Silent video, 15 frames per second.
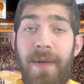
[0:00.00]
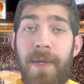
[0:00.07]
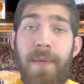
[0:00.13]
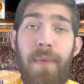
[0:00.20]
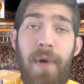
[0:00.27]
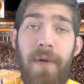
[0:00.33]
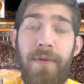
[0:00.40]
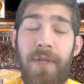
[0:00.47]
in
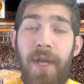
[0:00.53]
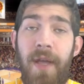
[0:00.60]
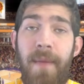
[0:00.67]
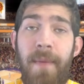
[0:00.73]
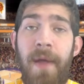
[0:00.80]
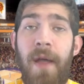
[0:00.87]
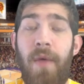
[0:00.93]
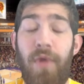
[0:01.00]
tomorrow's
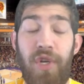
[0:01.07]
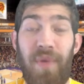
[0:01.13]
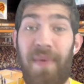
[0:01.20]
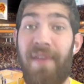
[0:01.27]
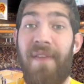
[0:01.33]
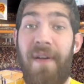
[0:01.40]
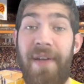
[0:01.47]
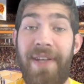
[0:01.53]
game, which will
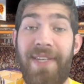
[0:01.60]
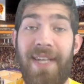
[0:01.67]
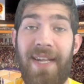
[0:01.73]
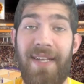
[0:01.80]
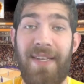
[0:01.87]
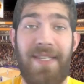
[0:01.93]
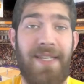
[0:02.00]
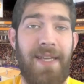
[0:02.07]
be very
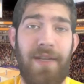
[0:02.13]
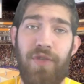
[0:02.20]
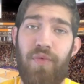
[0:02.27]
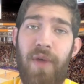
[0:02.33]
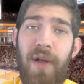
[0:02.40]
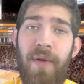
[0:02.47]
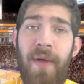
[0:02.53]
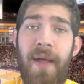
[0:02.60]
exciting to see as
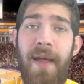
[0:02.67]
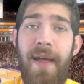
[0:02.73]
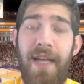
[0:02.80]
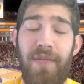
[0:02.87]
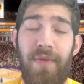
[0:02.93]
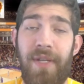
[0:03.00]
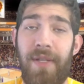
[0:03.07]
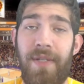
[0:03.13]
well,
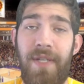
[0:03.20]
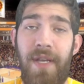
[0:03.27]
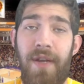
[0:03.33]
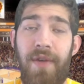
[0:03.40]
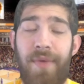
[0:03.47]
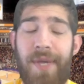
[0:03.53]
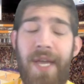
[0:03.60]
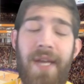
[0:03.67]
as we'll get to see
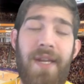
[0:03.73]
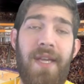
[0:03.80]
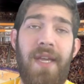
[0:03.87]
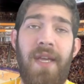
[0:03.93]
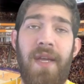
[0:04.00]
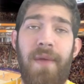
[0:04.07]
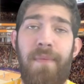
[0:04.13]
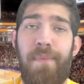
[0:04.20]

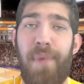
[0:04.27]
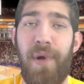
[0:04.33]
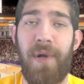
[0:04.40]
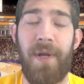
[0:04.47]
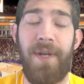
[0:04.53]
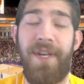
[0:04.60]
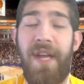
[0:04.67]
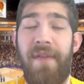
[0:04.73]
KD and
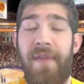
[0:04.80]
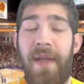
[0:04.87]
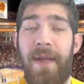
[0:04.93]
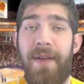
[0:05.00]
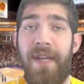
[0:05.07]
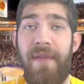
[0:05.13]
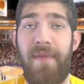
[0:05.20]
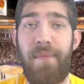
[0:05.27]
Book
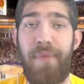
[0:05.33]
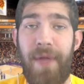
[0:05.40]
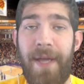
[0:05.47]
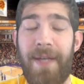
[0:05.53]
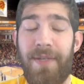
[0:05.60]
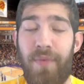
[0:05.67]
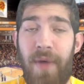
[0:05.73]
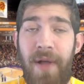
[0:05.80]
and Devin play
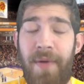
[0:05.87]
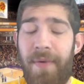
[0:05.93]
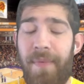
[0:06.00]
as well.